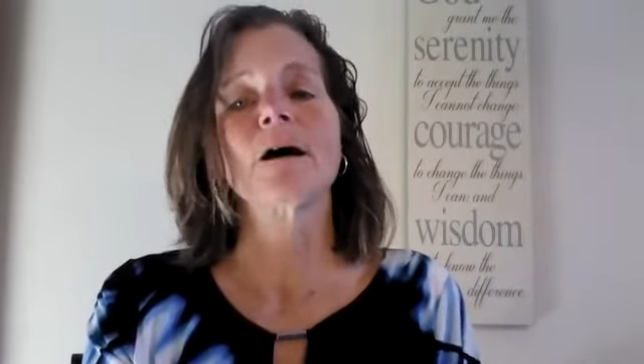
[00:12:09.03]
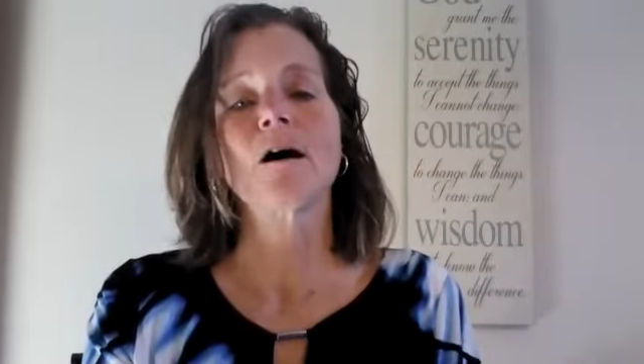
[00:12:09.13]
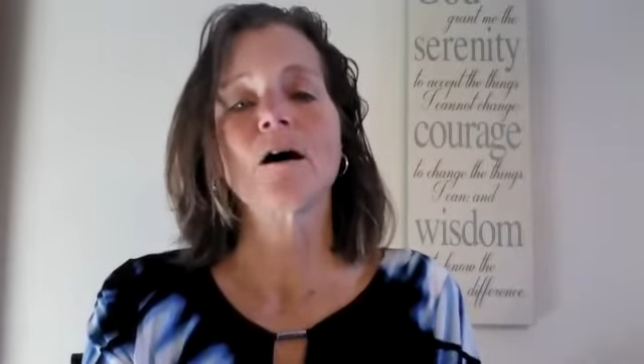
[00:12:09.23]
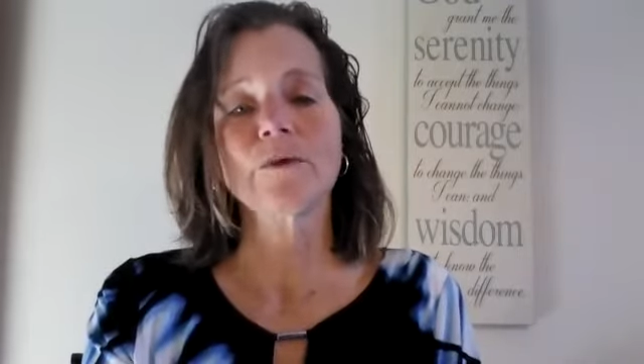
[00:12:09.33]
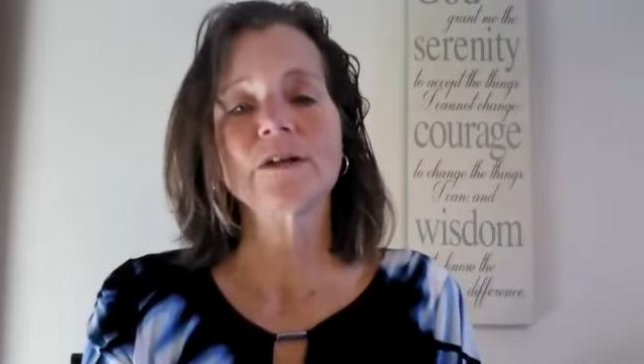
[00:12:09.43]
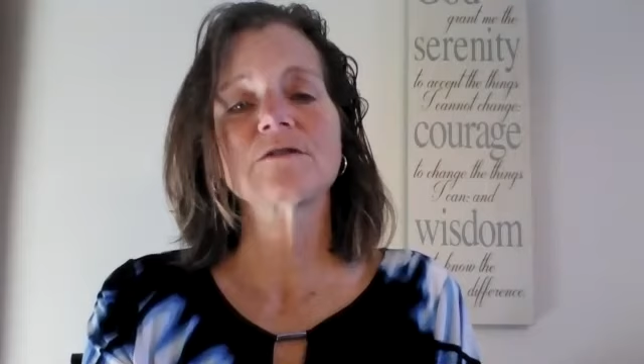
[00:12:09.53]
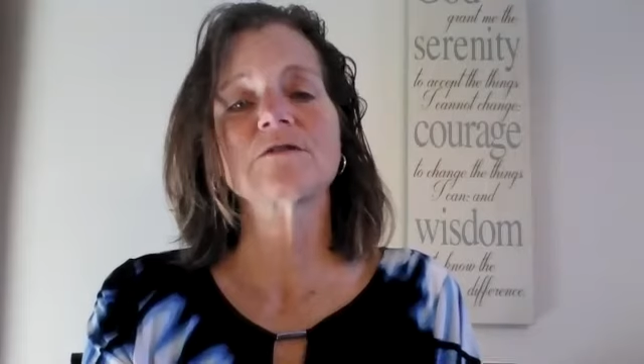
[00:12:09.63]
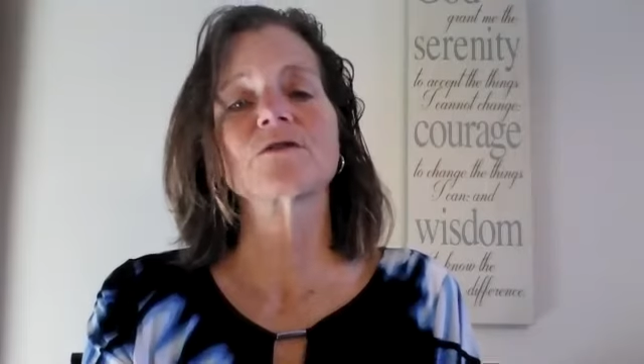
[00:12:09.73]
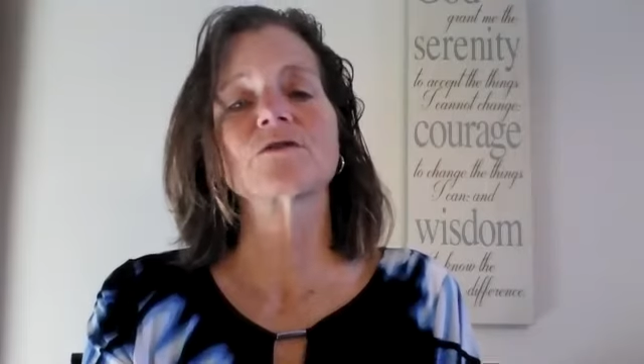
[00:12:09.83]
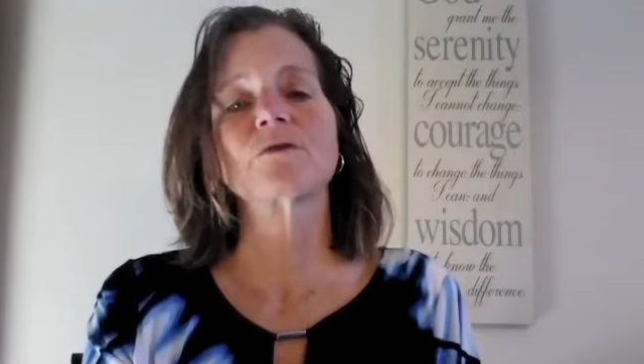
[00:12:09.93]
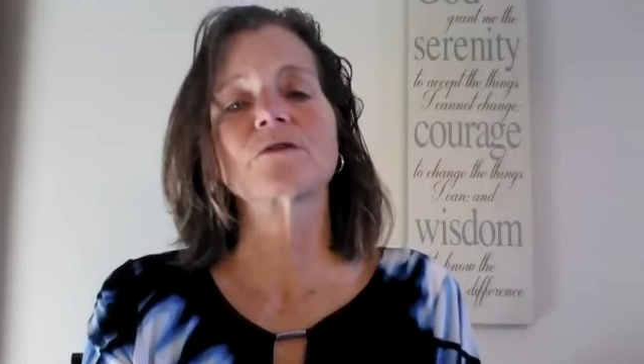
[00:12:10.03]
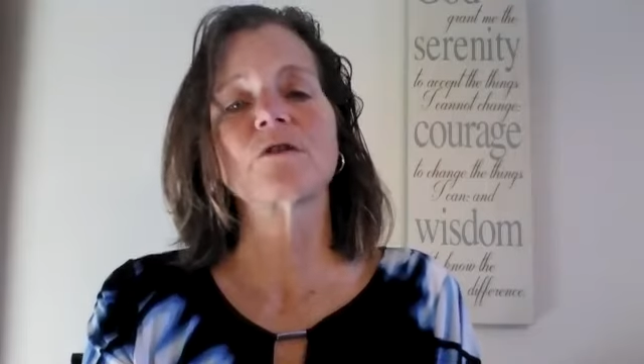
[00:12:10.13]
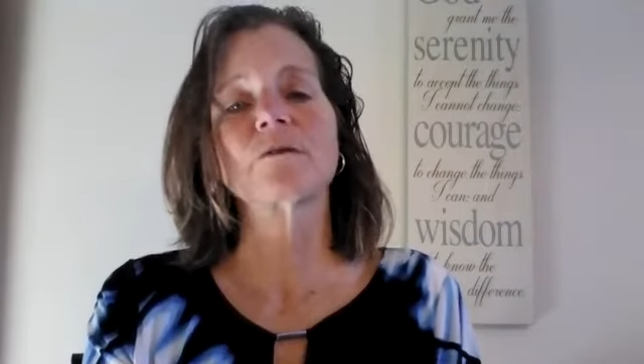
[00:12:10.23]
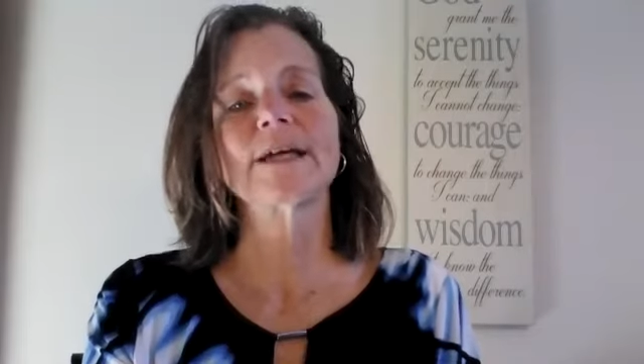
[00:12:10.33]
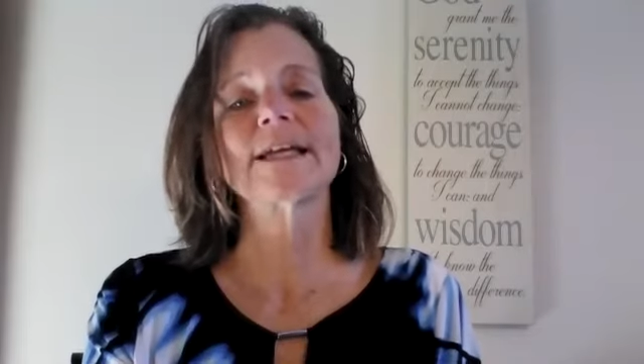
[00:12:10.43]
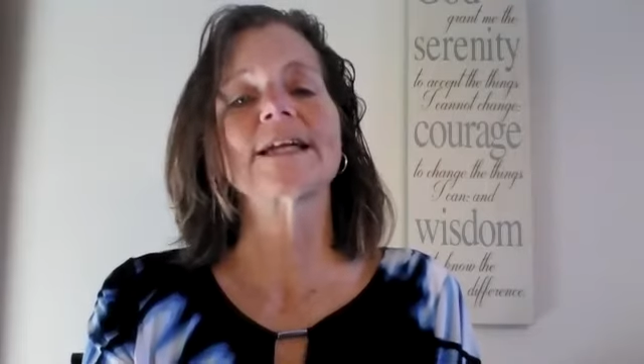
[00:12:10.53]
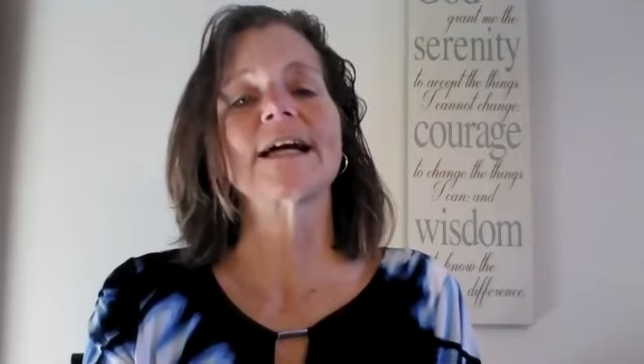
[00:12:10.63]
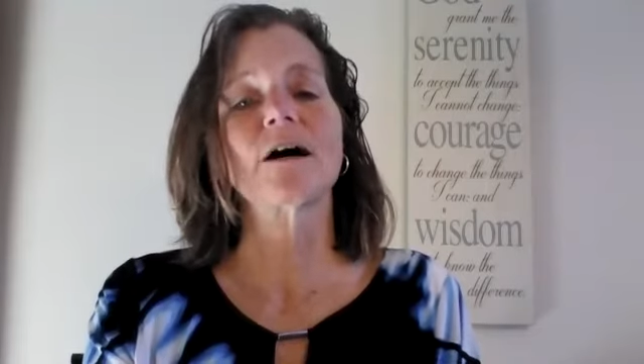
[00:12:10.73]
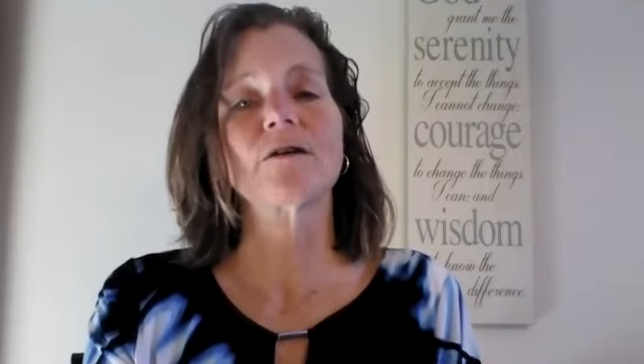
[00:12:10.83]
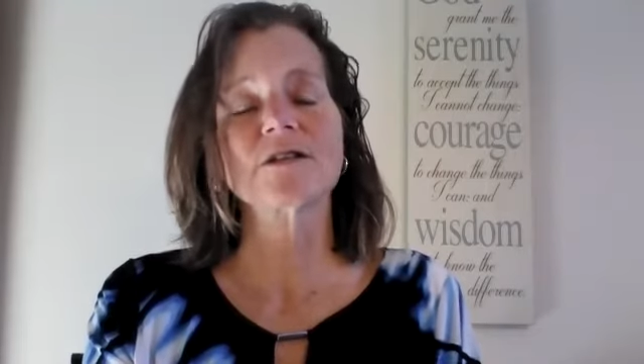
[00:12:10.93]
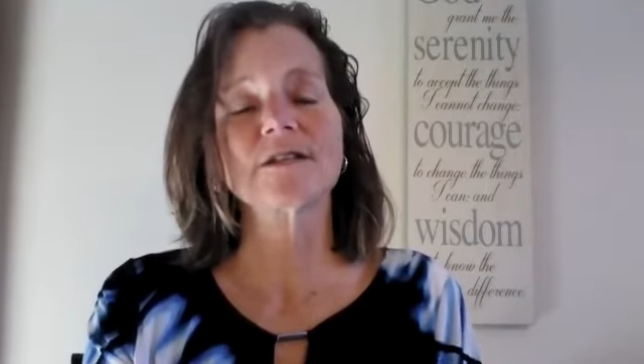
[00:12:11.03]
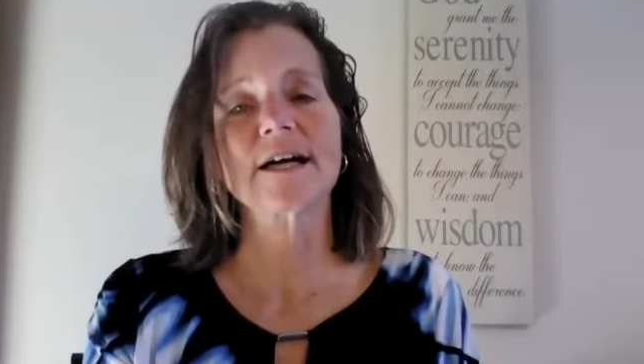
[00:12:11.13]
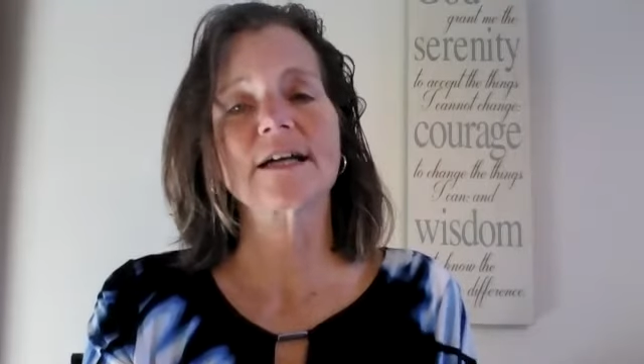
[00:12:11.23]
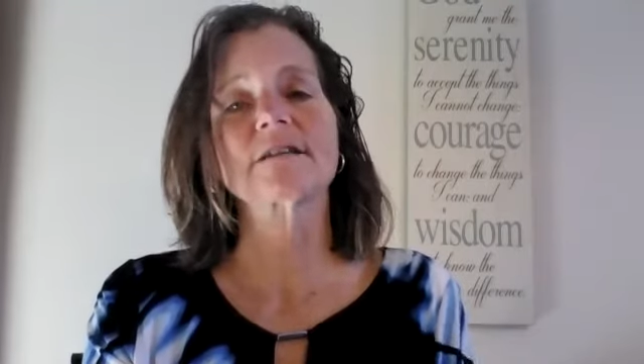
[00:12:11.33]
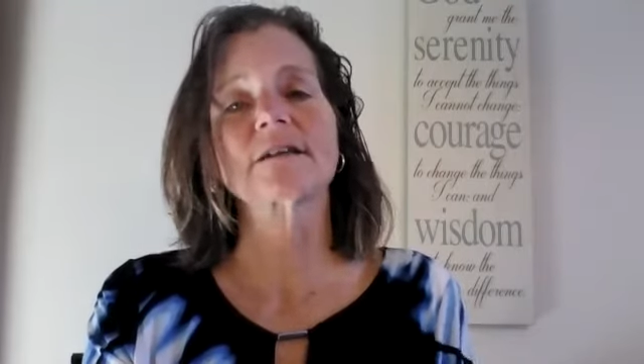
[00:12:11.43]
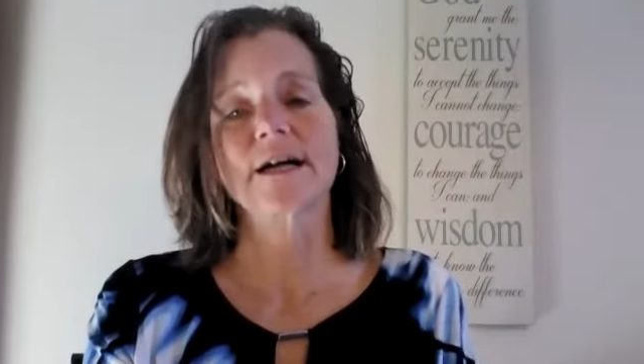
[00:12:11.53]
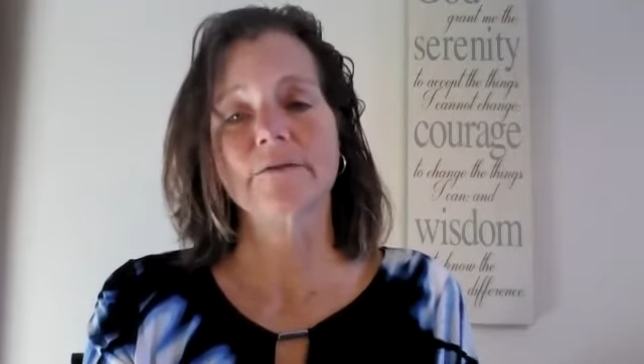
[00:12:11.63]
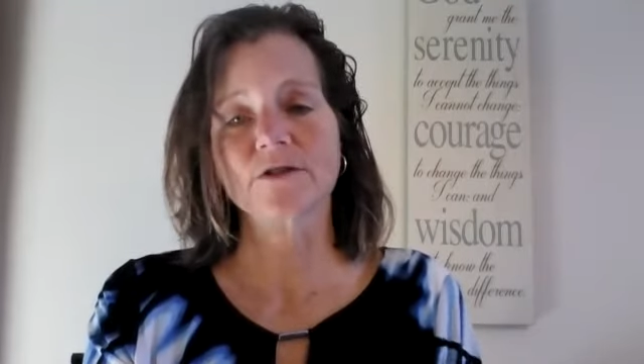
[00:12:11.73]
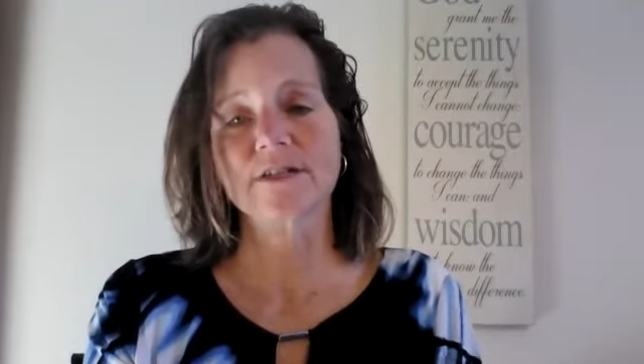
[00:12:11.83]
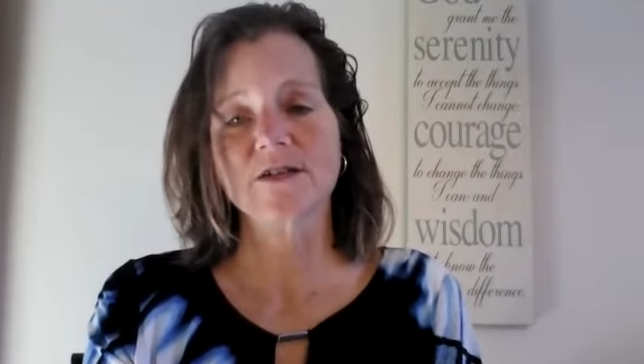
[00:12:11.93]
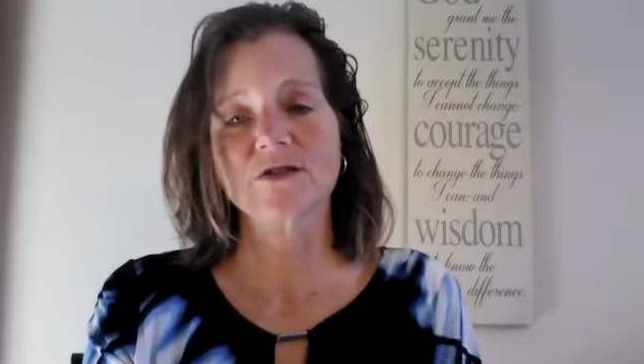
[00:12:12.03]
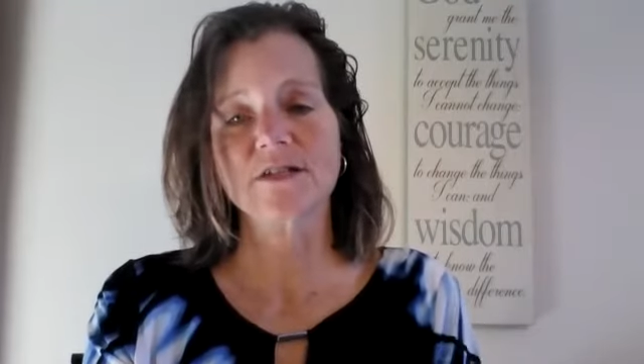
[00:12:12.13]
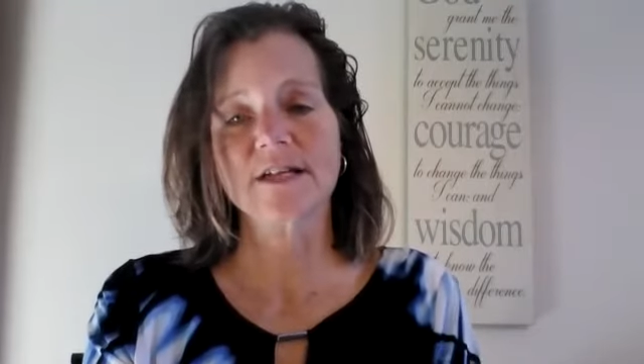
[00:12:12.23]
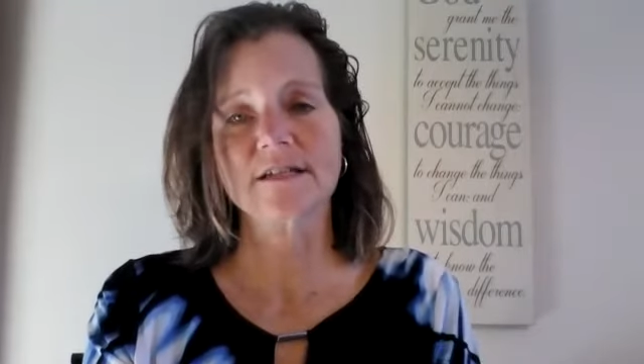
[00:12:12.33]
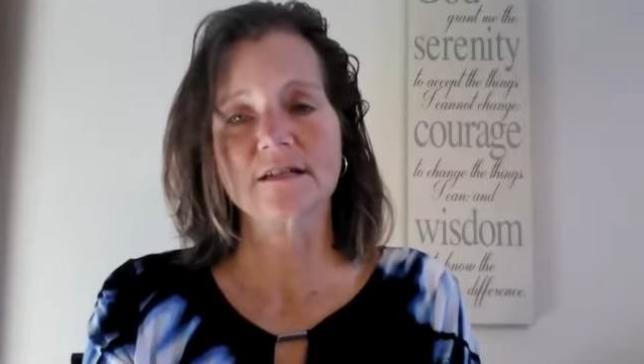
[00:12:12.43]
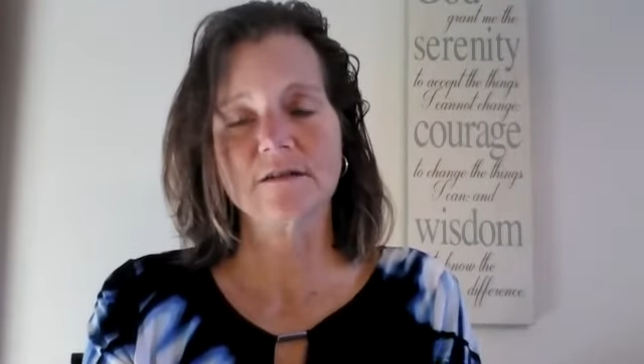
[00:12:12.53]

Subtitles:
All we can do is work toward making our side of the conversation as